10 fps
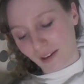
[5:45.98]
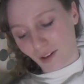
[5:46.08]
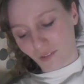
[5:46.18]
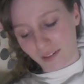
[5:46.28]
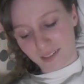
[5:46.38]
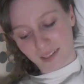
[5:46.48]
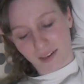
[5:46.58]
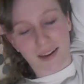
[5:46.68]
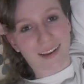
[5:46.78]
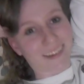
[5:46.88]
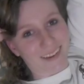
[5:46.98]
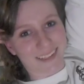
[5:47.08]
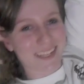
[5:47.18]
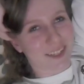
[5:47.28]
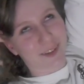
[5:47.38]
I already said I got a
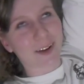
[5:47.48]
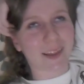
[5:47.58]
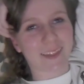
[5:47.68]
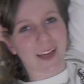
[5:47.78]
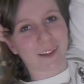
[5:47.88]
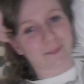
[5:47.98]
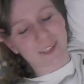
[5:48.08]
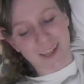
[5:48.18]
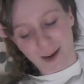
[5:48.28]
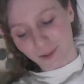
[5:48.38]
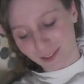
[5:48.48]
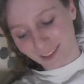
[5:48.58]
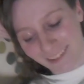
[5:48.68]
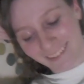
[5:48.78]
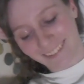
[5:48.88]
t-shirt at the Elephant
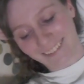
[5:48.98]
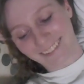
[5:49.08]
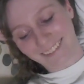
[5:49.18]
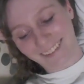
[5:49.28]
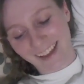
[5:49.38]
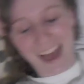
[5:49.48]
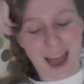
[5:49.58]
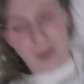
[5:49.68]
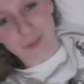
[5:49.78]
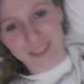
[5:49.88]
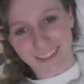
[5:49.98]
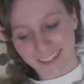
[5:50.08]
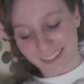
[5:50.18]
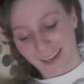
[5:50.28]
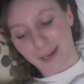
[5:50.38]
House. I'm still
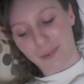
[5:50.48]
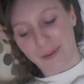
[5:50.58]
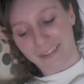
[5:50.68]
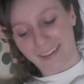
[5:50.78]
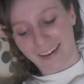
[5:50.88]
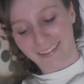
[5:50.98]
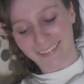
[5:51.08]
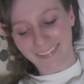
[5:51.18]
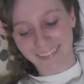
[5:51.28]
excited about that.